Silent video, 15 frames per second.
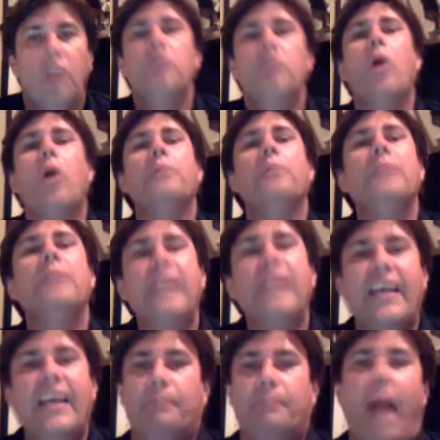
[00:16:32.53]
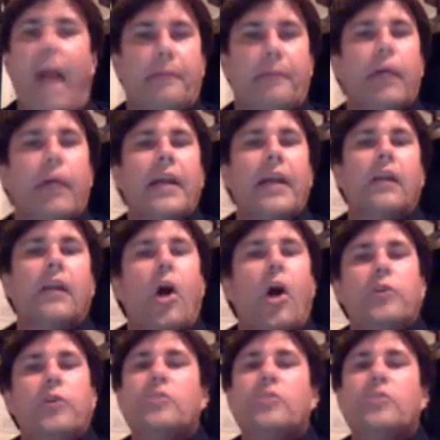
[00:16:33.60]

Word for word: You don't live by bread alone,